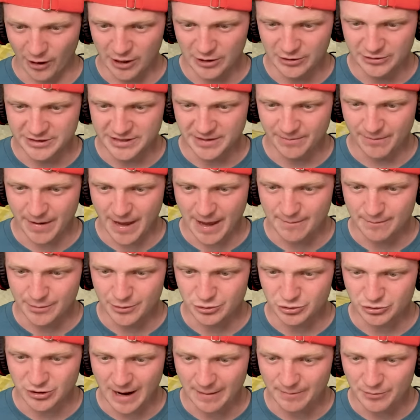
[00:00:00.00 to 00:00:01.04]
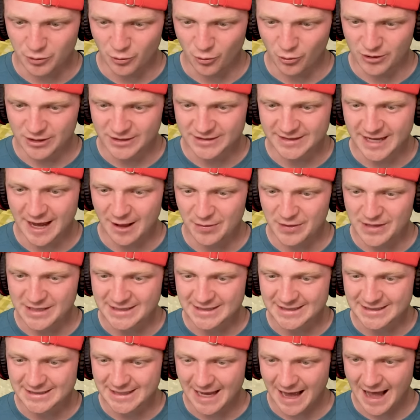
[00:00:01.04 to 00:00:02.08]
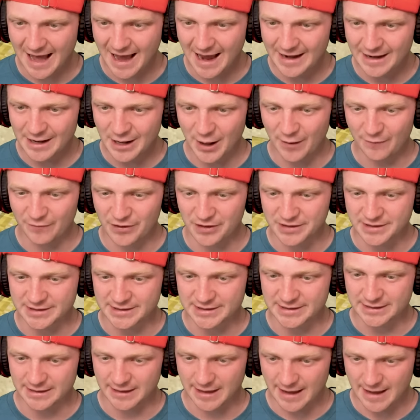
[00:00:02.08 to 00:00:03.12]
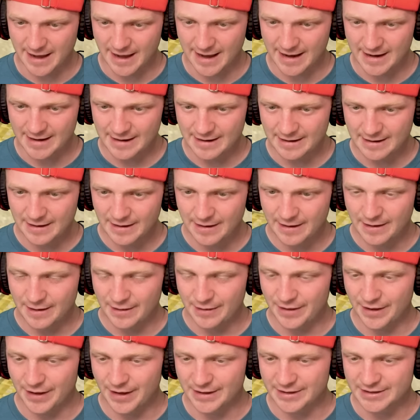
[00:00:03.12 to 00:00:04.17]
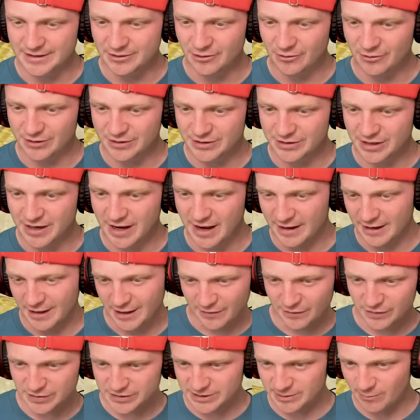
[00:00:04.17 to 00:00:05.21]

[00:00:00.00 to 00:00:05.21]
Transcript: gonna do some bamboo trapdoors down the side of the slide that is going to kind of give us